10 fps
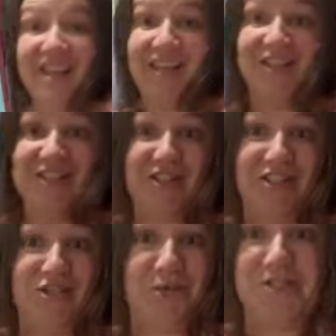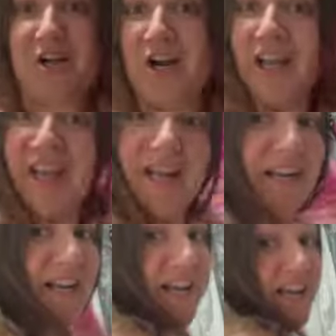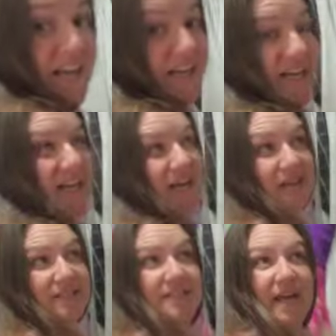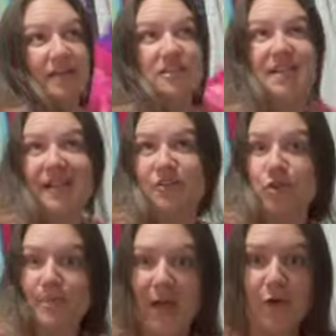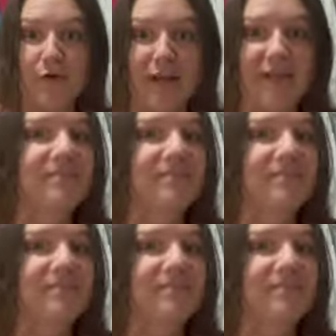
So there's the rose cardigan. Designer is Andrea Mallory.